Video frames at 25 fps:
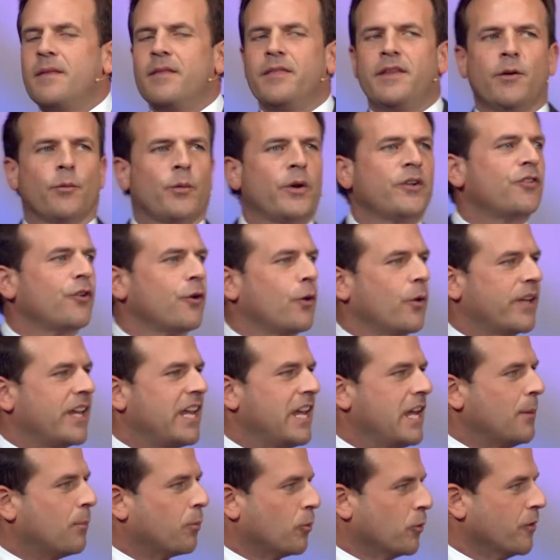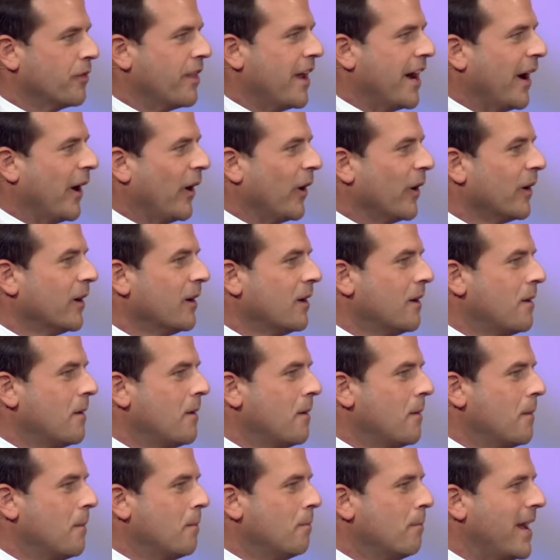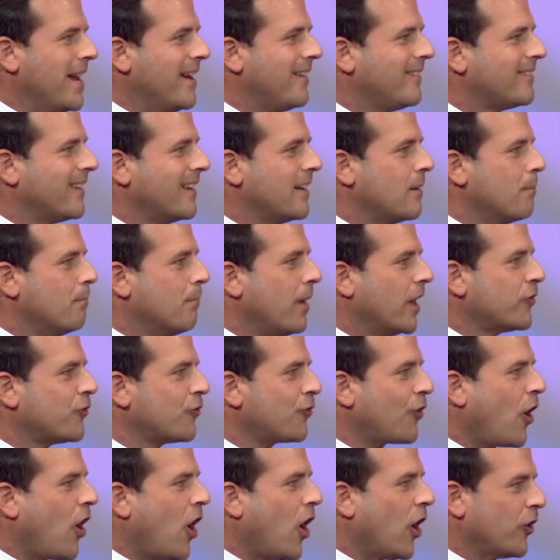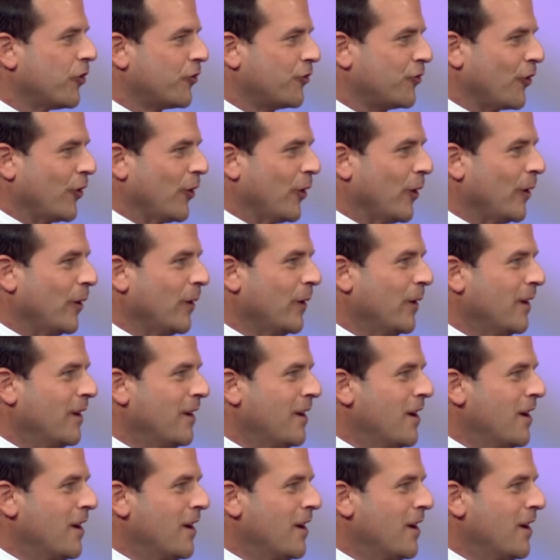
The original Hebrew there makes it much harsher.